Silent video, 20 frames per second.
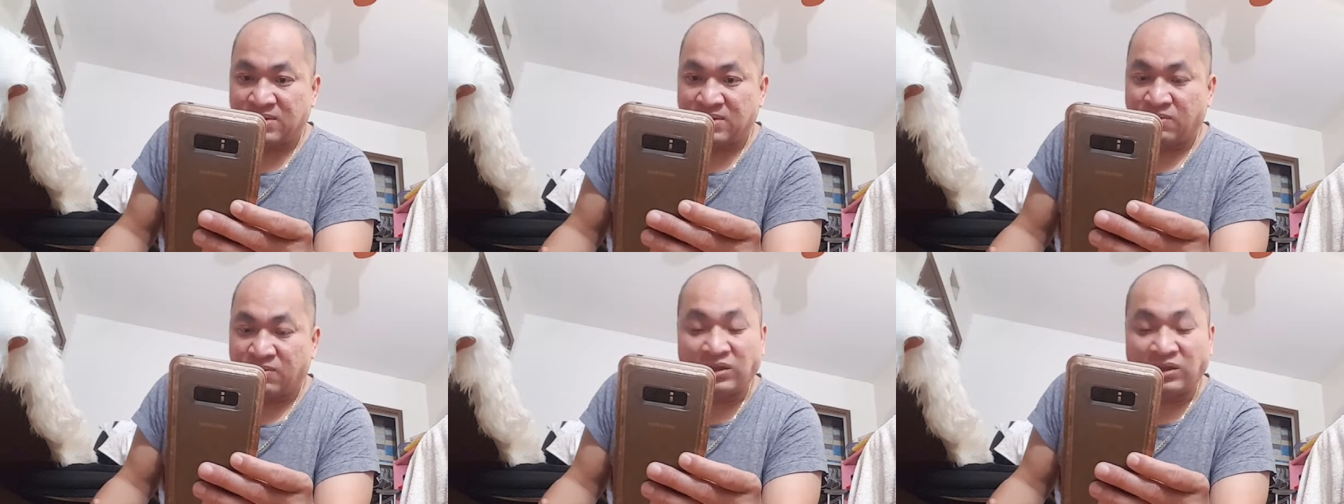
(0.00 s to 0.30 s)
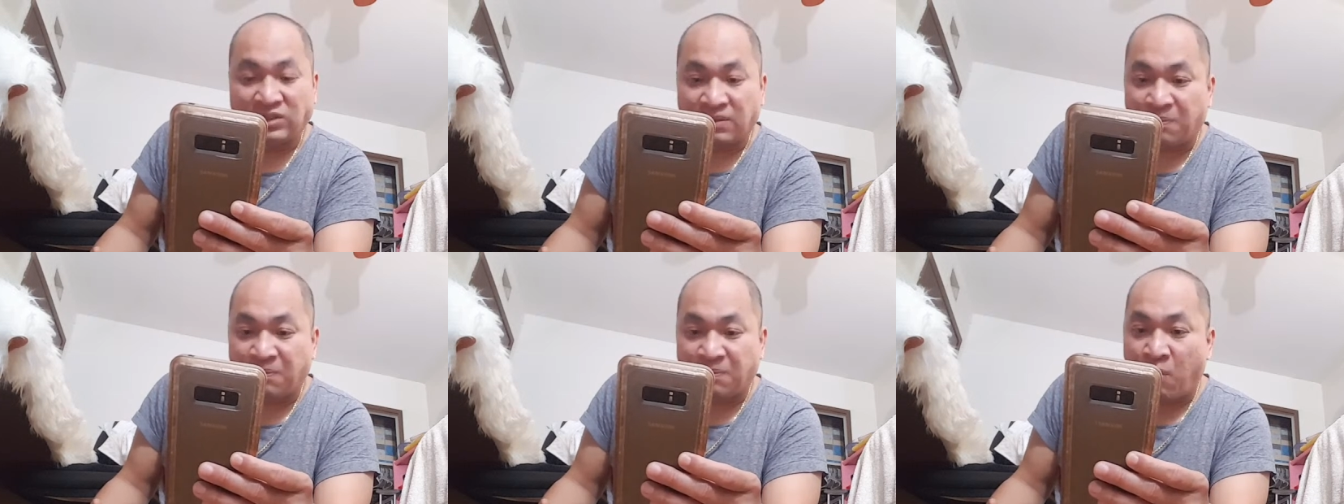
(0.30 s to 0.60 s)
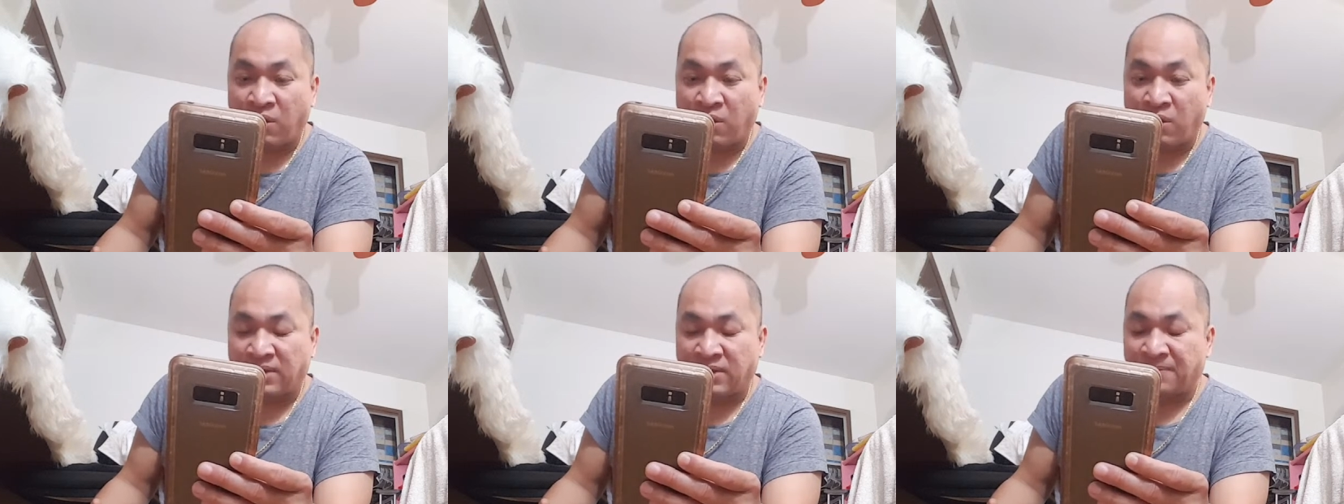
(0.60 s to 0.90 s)
What's the
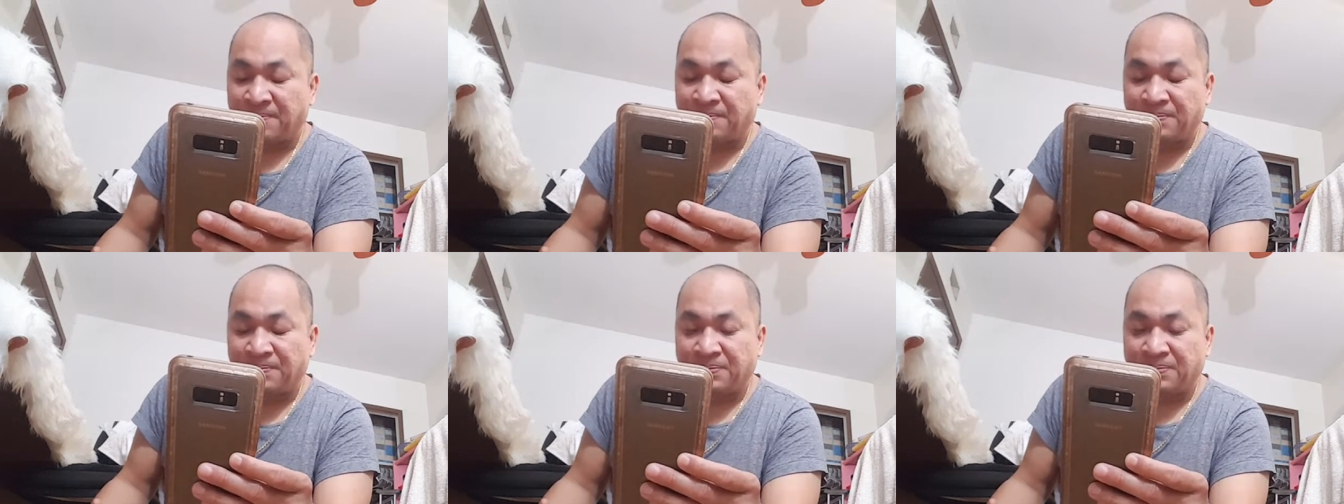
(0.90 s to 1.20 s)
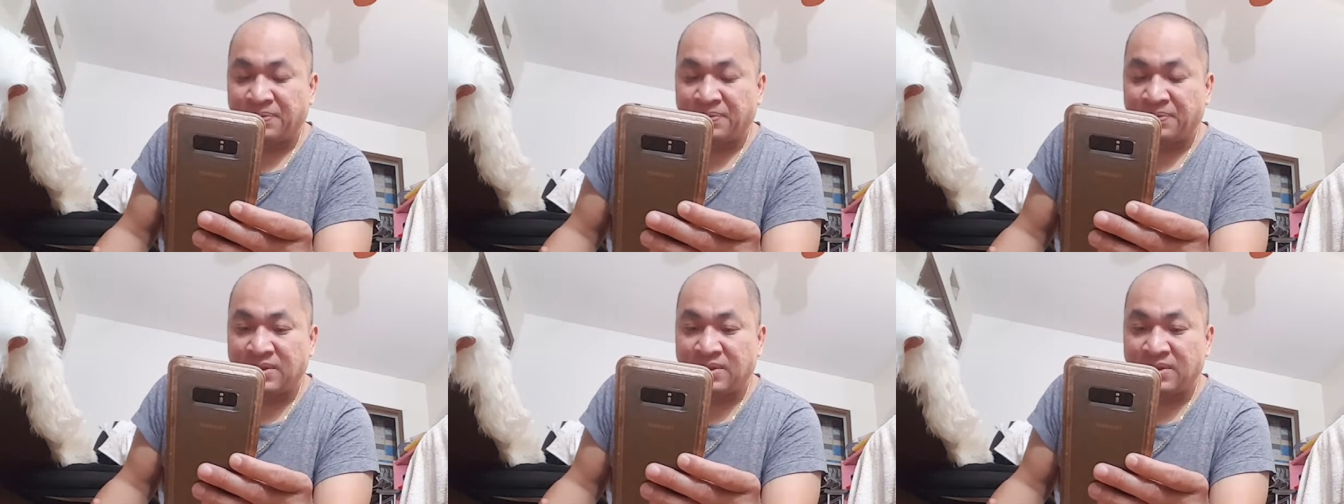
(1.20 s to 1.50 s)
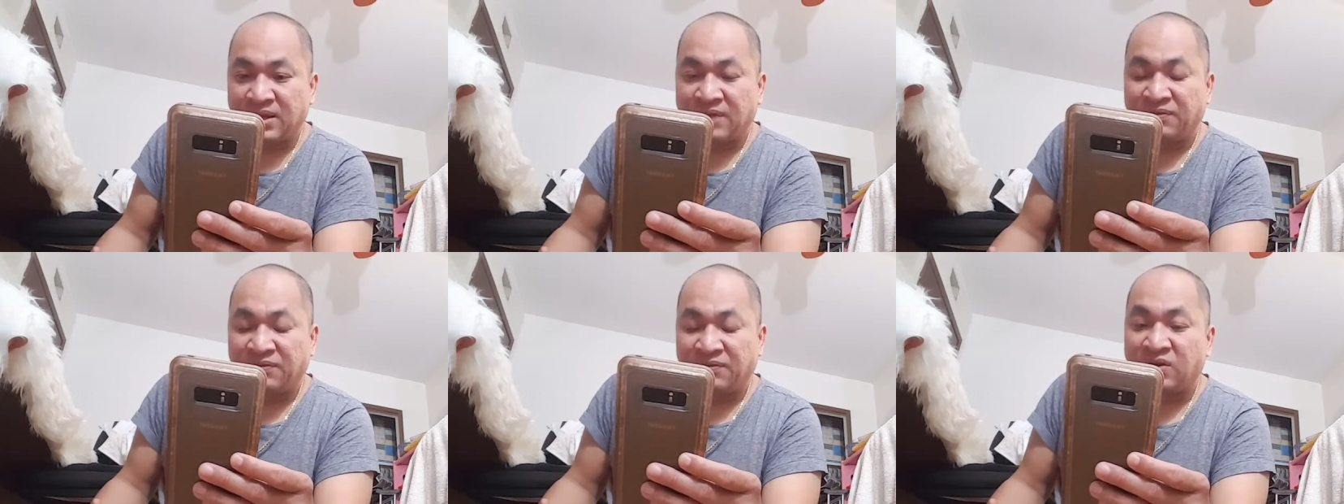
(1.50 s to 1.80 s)
point
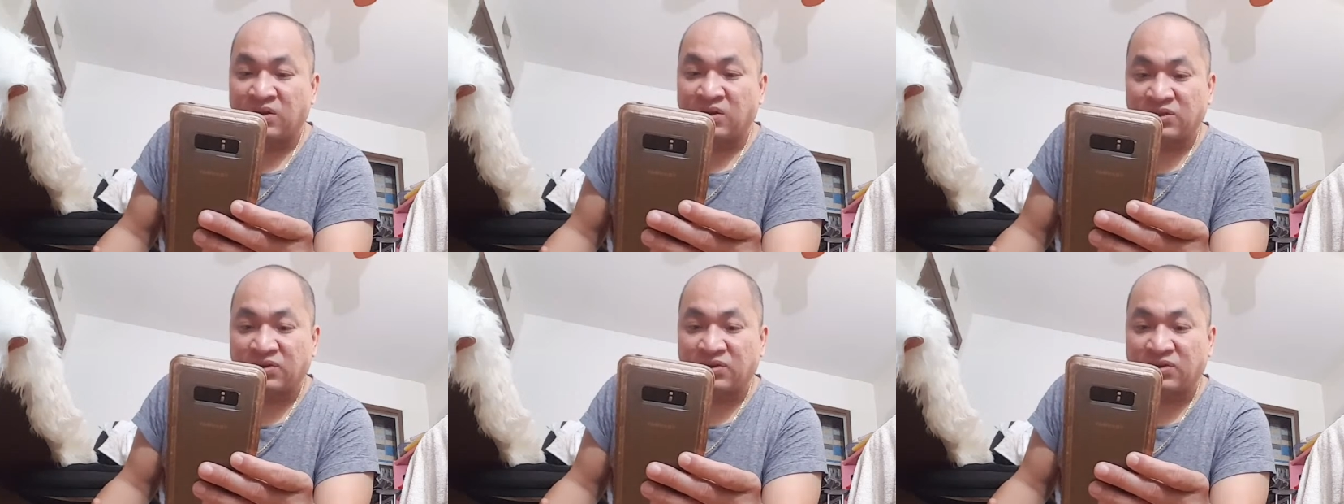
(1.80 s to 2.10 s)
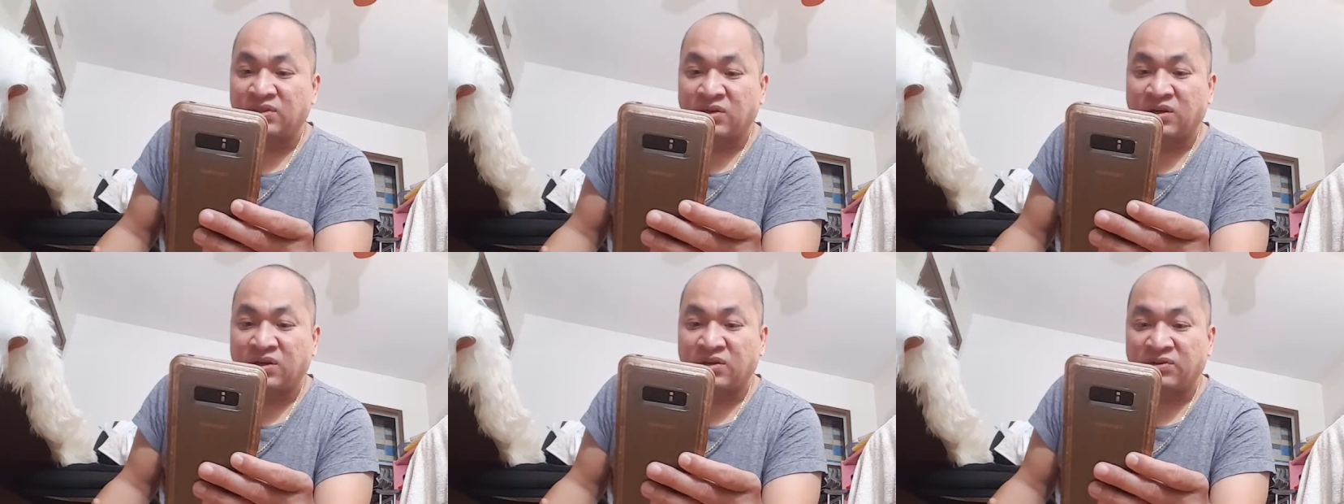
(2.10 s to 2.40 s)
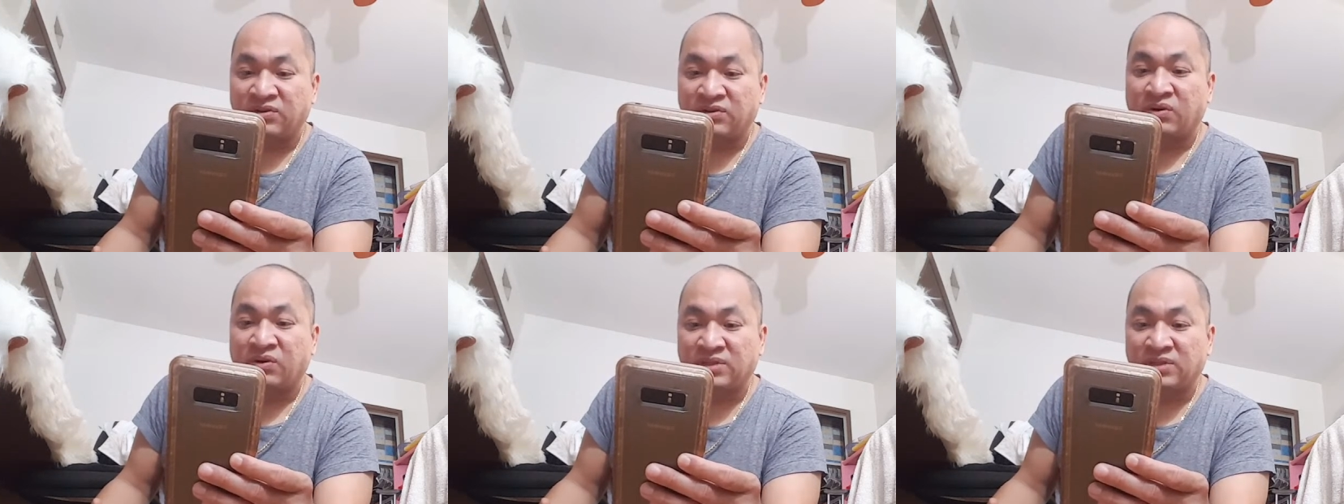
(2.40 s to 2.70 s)
if you don't trust your
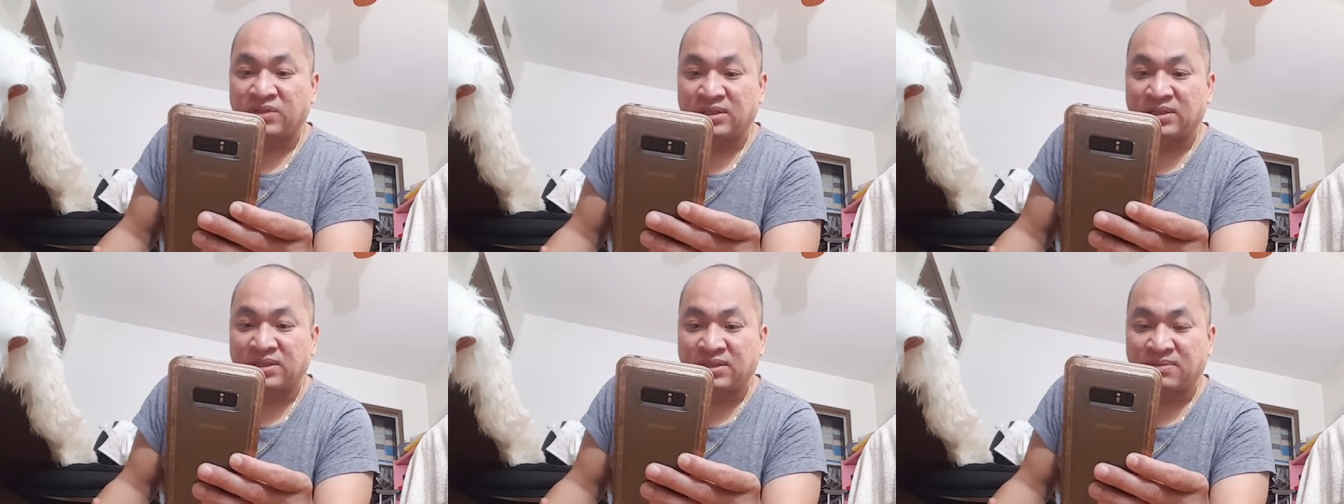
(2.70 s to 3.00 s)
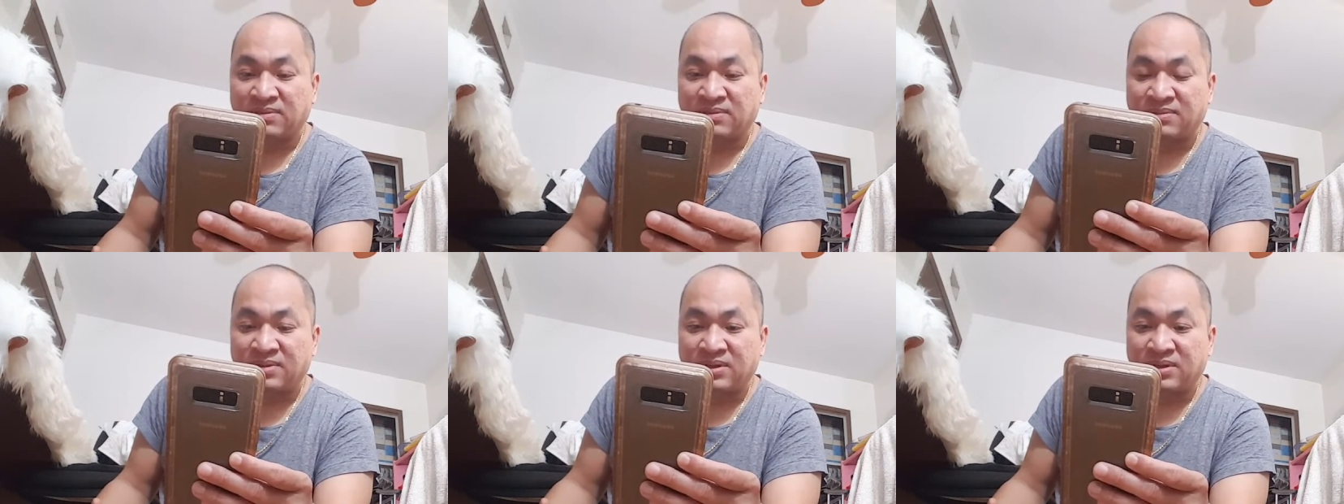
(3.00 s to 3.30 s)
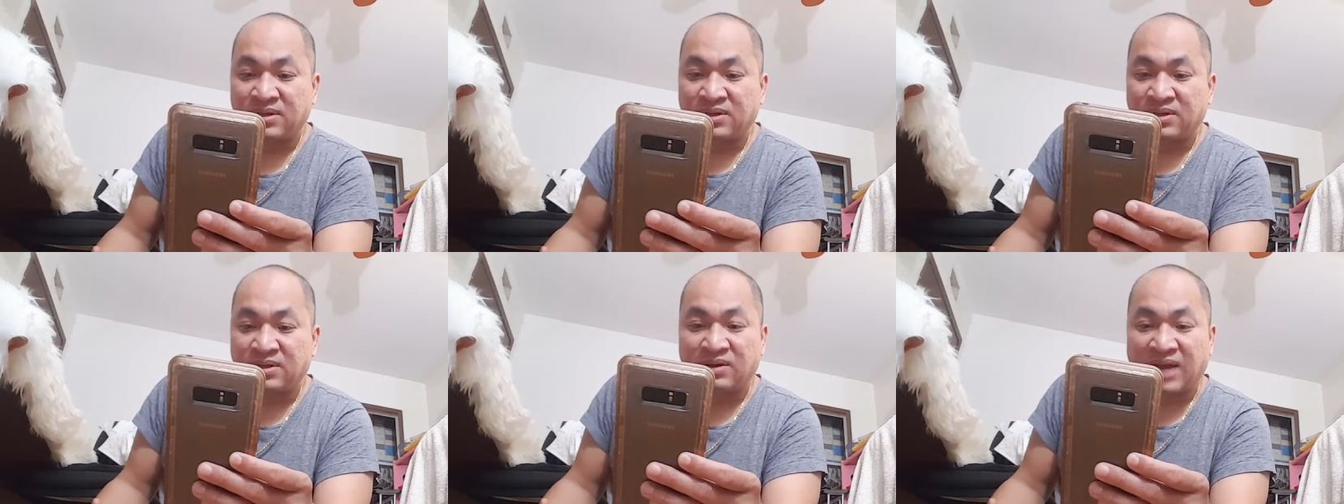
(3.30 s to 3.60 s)
control system,
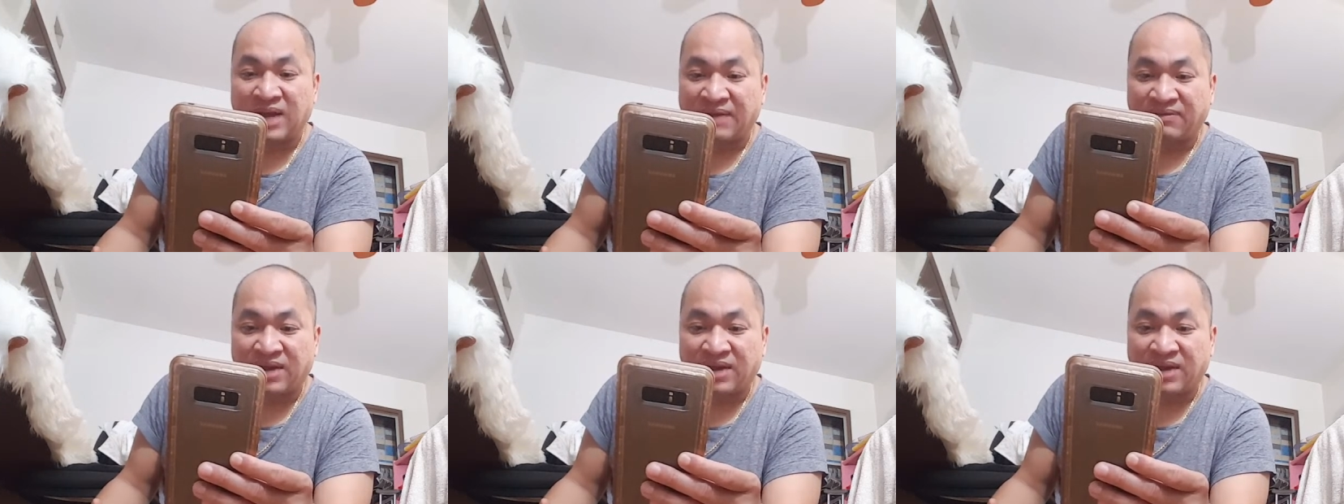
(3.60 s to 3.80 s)
your life